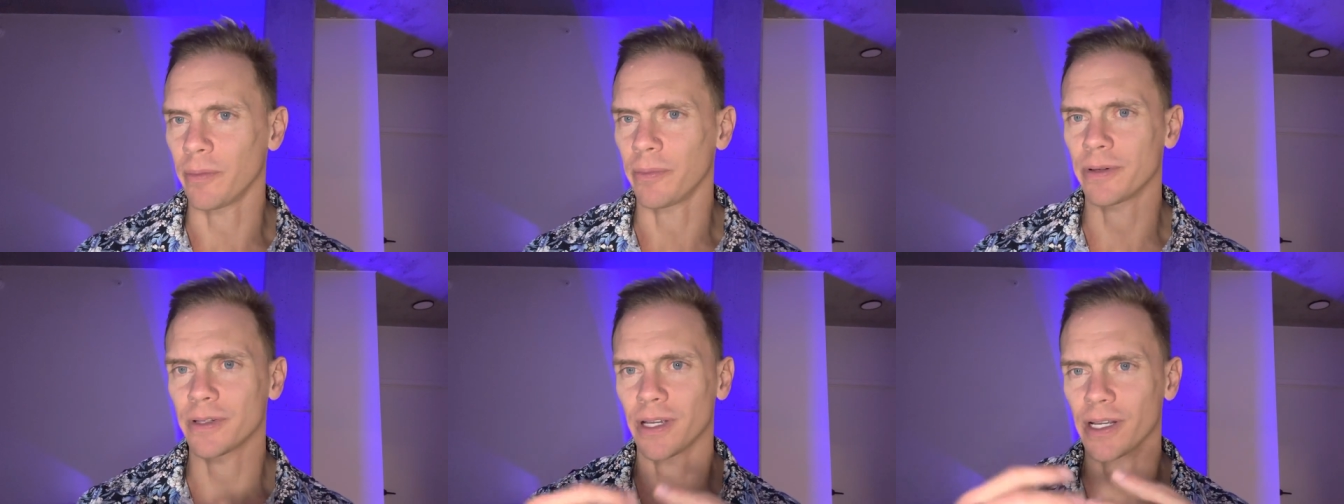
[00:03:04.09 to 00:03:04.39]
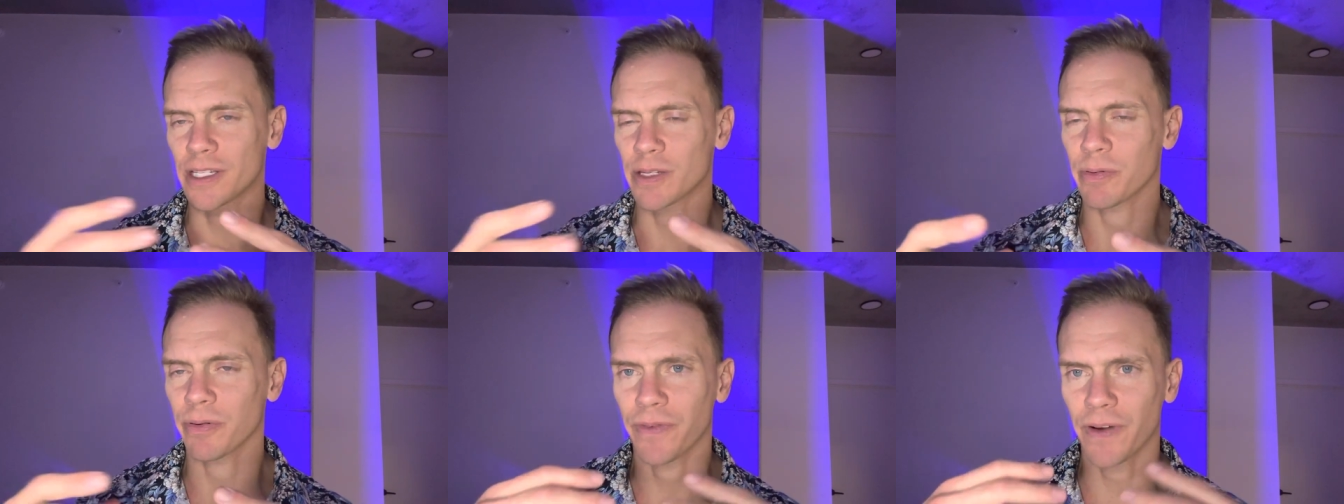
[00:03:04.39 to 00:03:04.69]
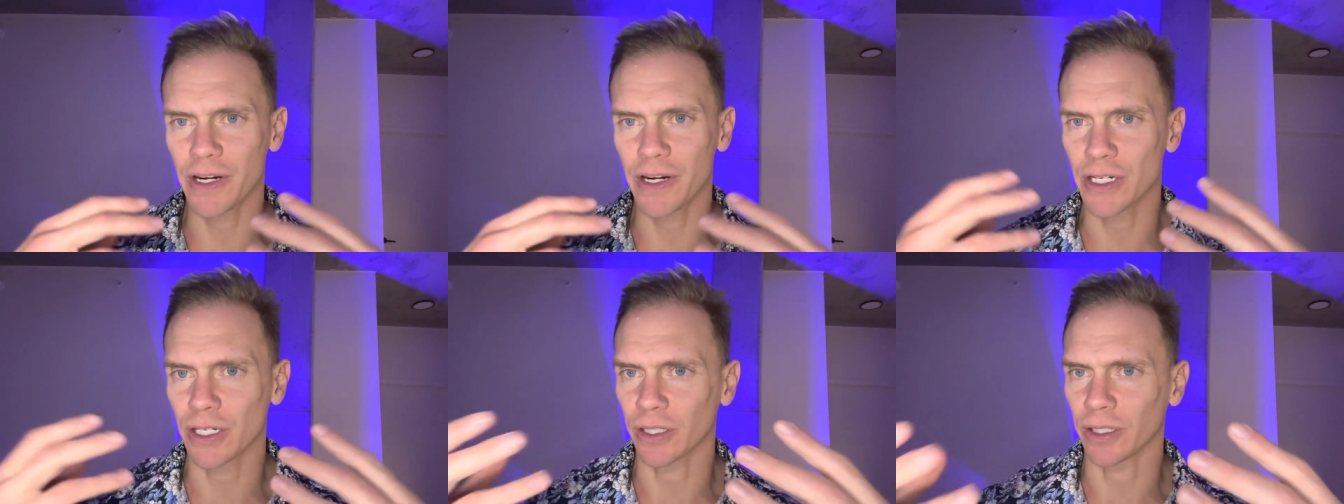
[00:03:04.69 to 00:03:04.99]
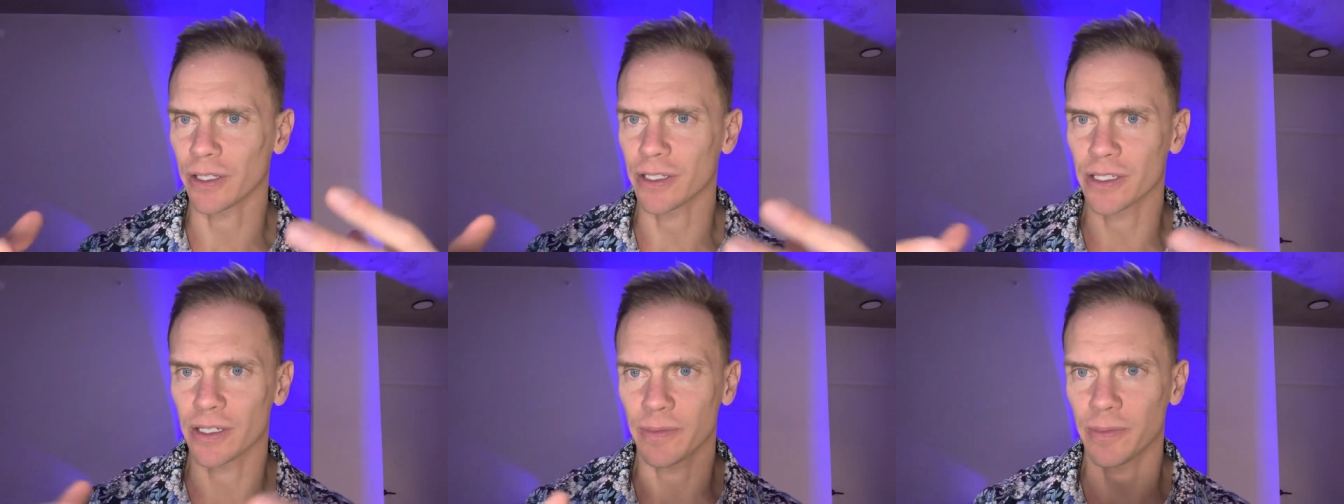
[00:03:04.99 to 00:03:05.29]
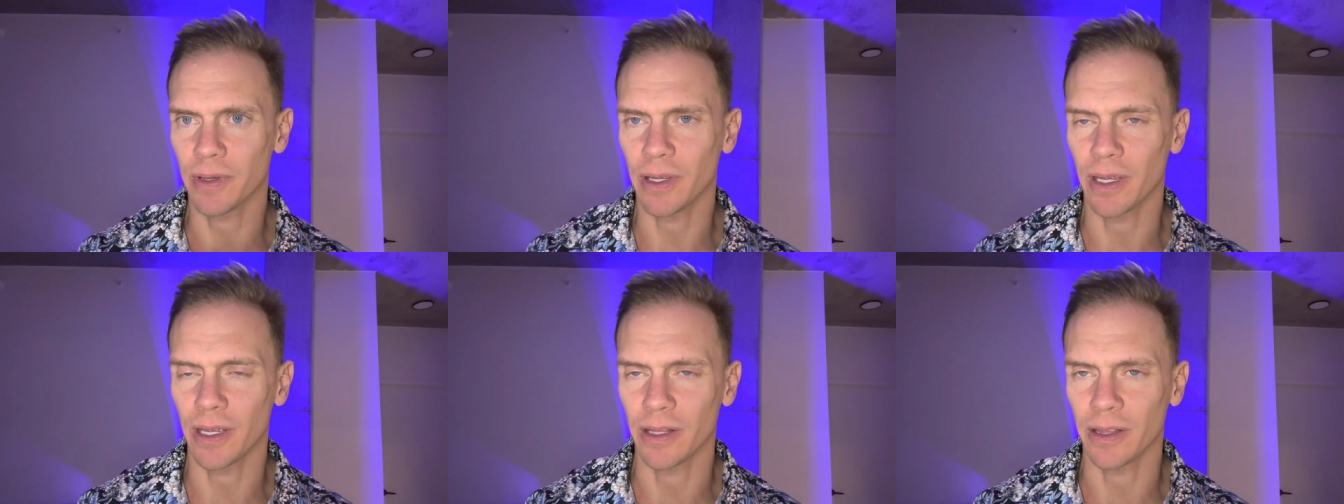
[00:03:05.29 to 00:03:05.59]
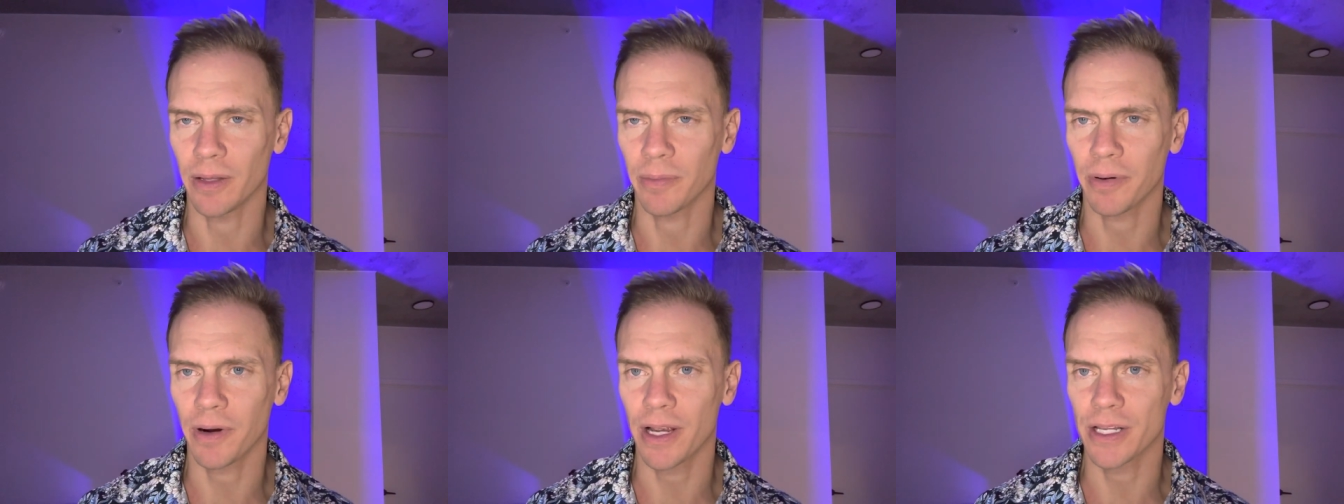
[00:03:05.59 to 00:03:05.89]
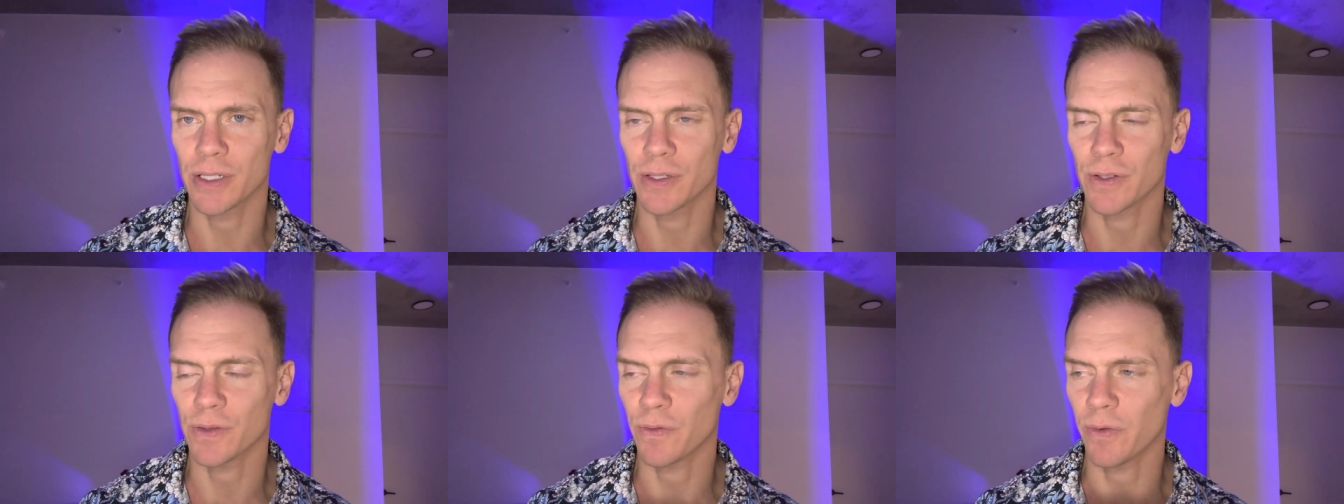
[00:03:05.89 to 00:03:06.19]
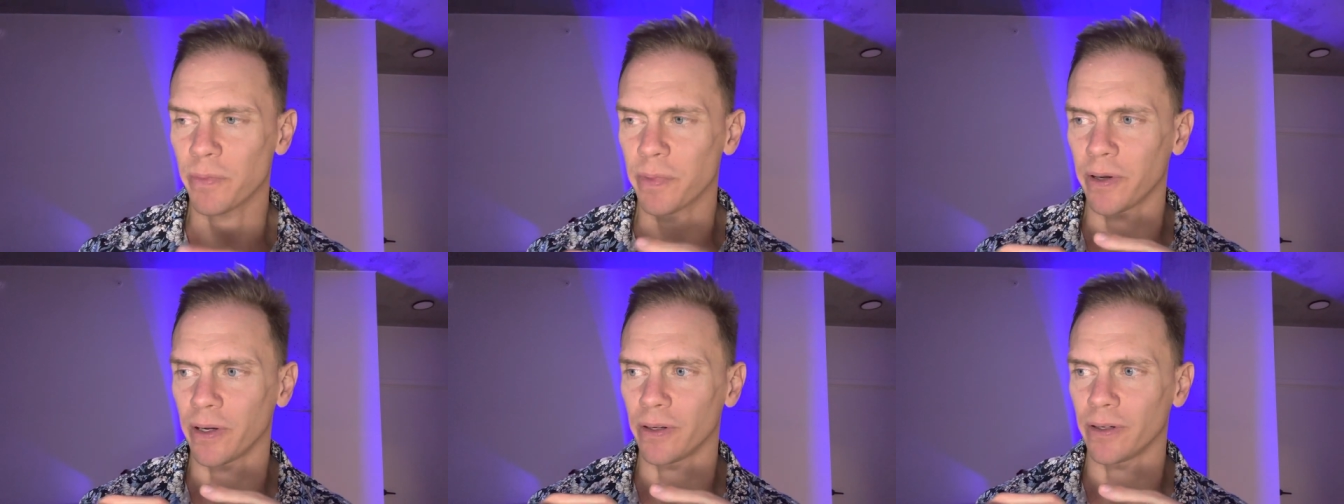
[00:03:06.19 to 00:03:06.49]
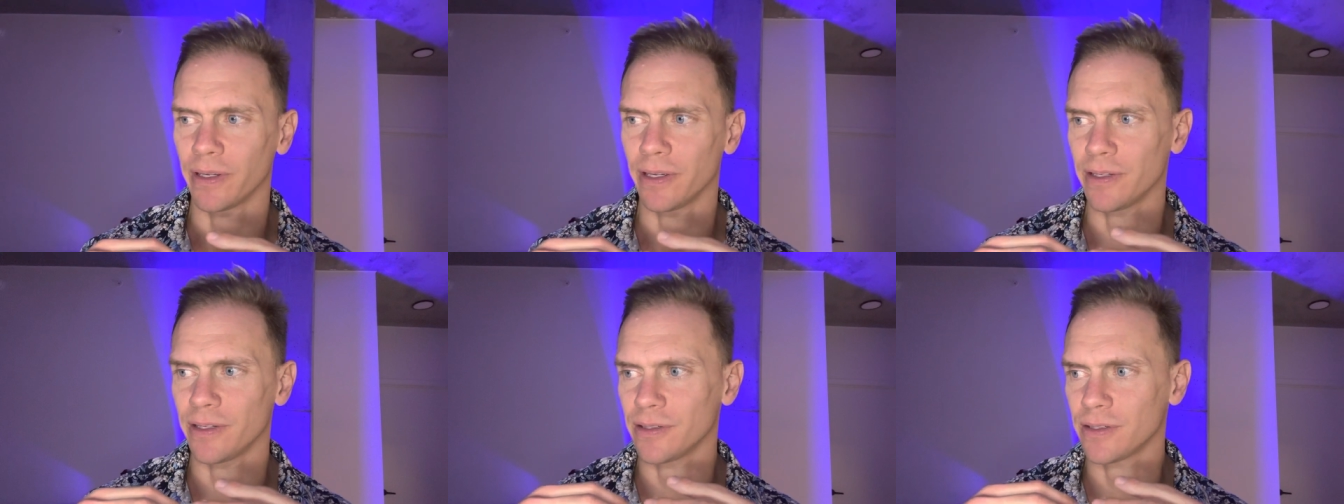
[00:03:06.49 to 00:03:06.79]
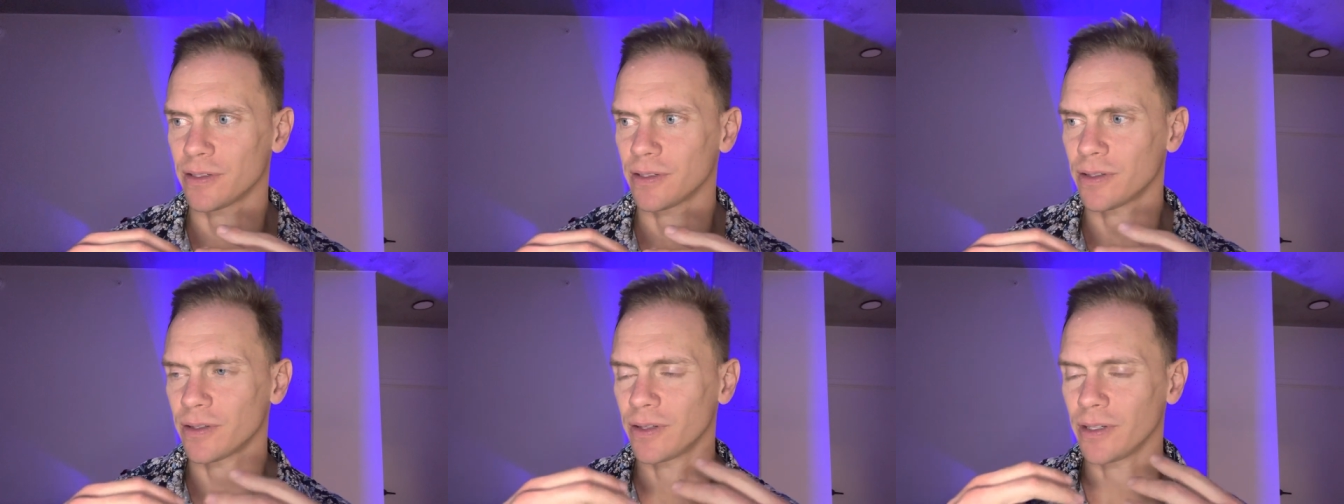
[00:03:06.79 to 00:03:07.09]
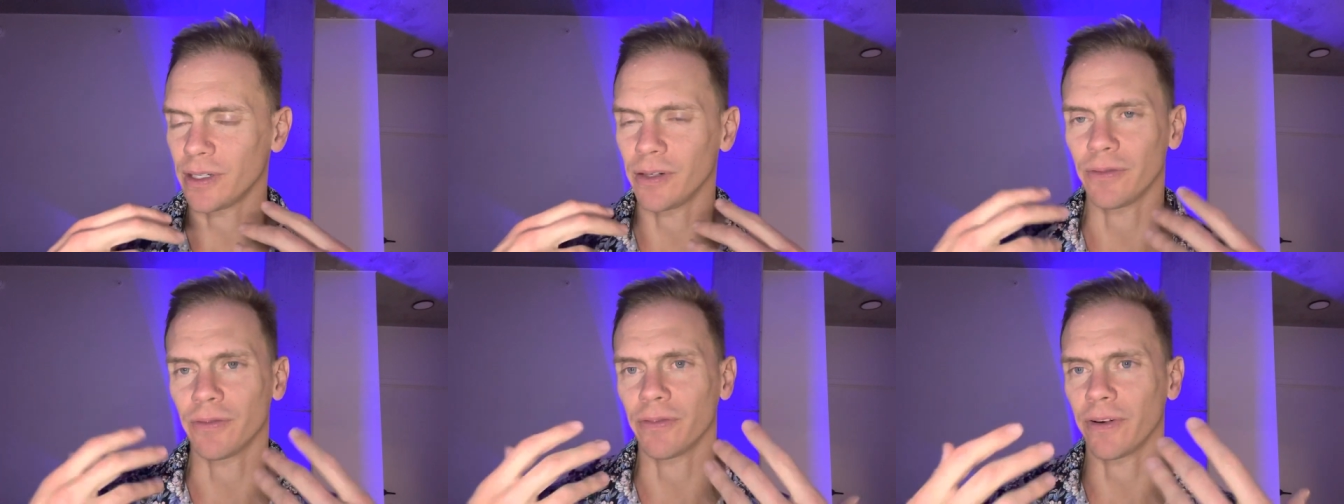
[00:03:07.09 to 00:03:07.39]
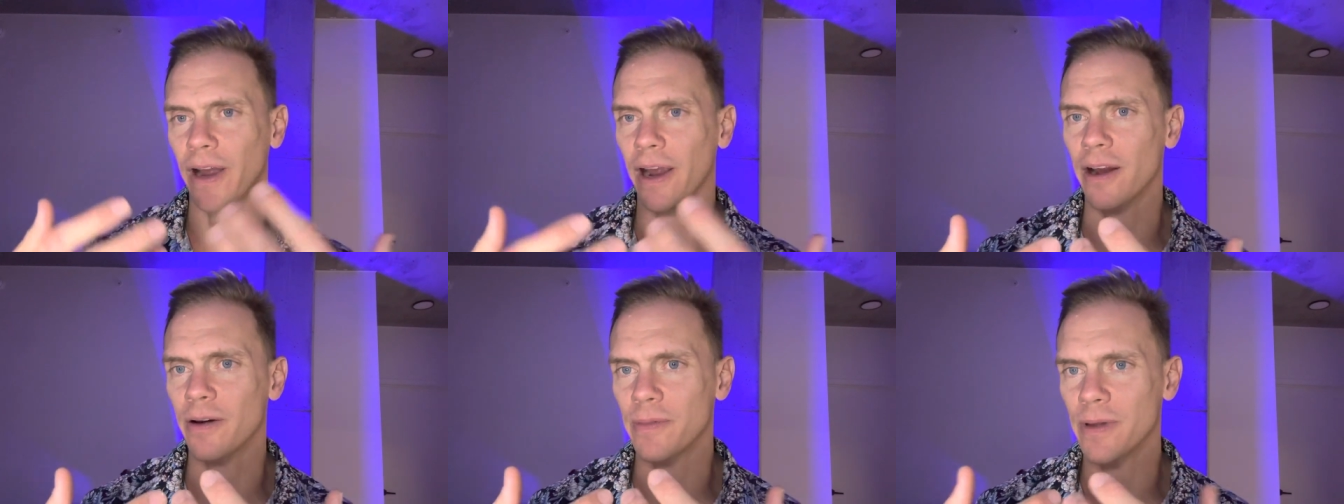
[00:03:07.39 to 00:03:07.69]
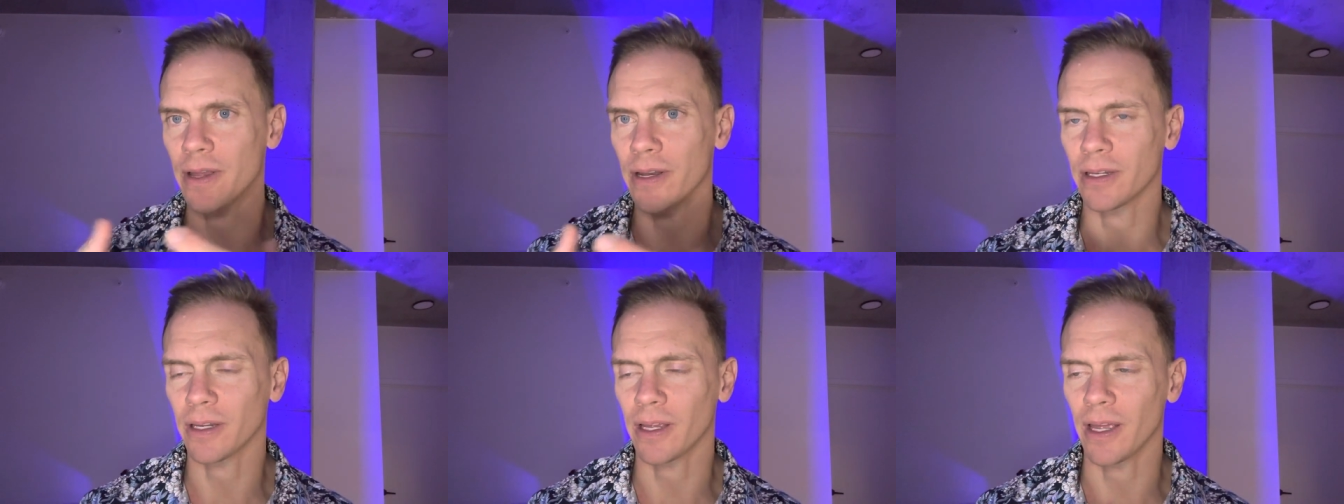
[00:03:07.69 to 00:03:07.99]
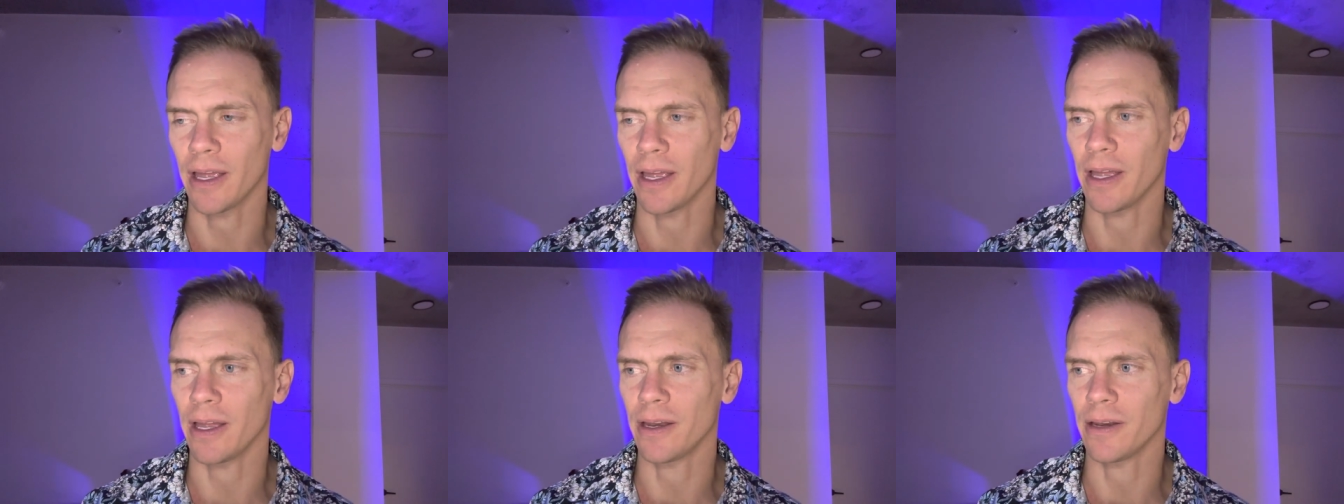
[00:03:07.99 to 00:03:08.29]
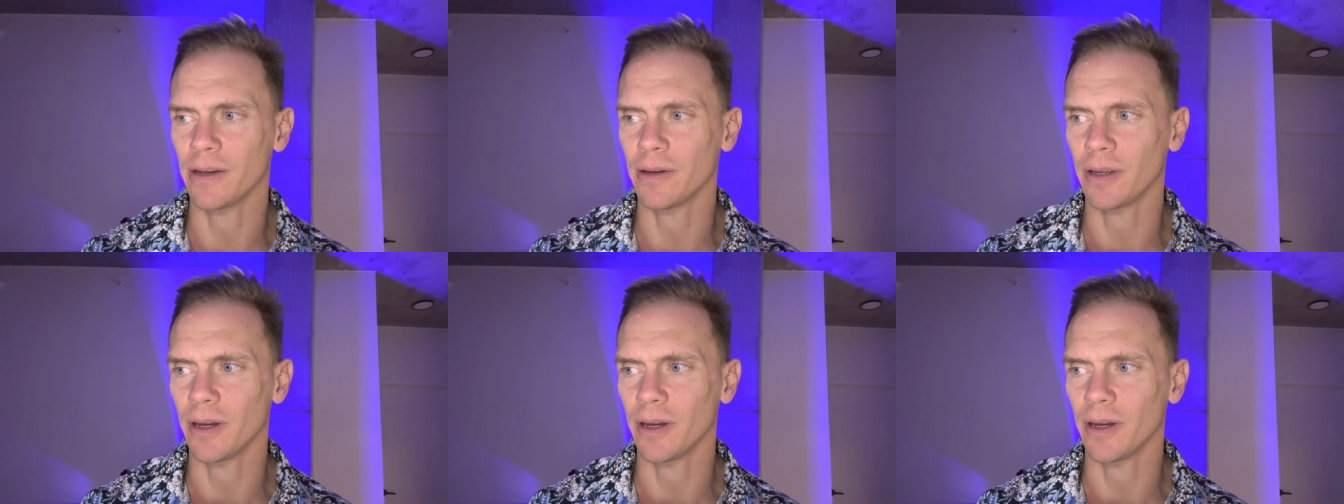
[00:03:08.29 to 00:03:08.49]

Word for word: besides the professionalism in the process we built is the environment and,